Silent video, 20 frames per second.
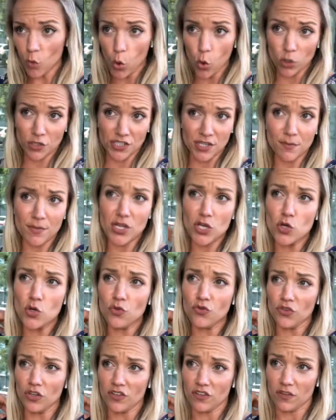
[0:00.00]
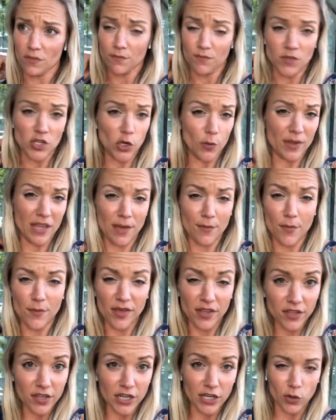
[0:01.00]
or somebody who's just, became a
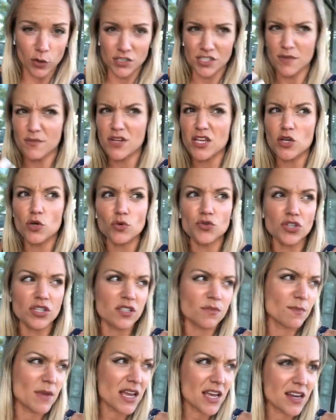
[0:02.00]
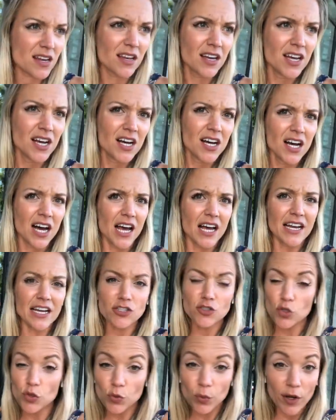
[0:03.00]
millionaire, or somebody who just made an
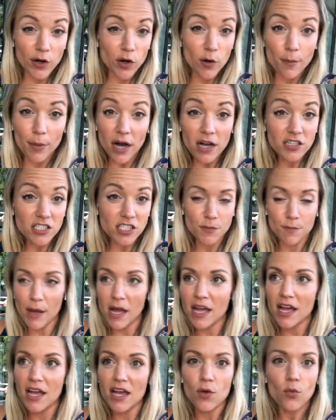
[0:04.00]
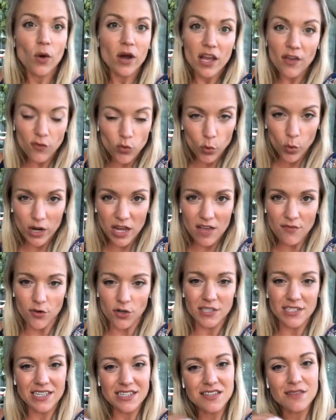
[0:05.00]
extra $300 by whatever.
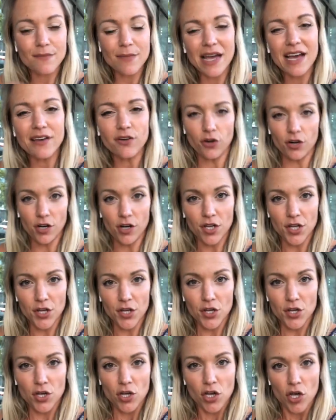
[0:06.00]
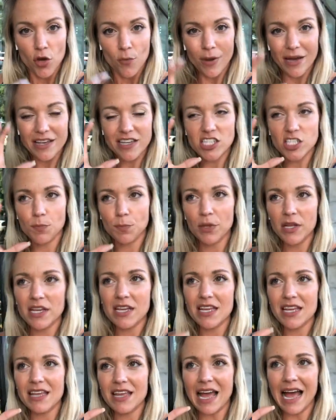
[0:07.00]
It doesn't matter. By
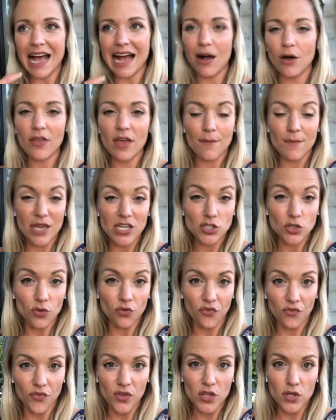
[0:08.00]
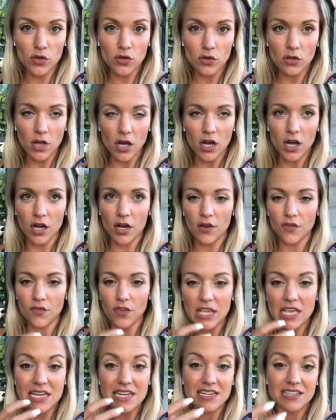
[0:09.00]
explaining how that made you feel of
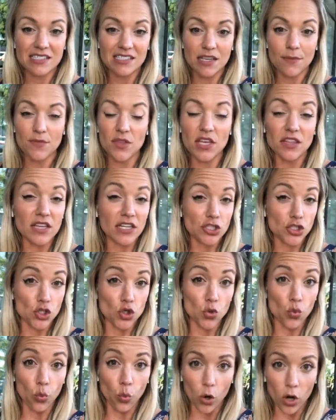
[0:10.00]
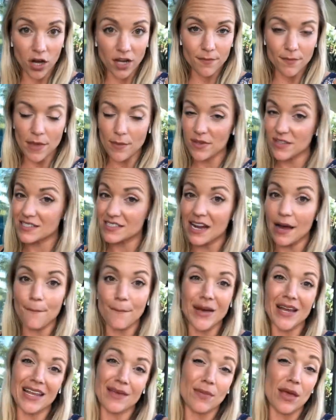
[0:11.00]
getting something that you want. Maybe it's not
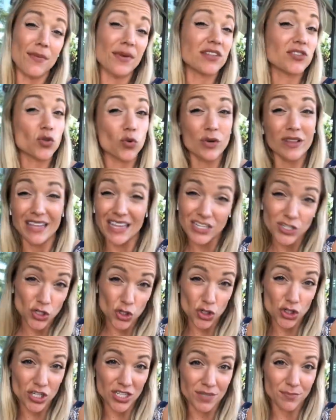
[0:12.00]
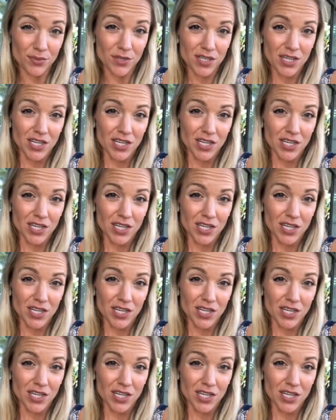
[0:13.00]
money, maybe it's a relationship,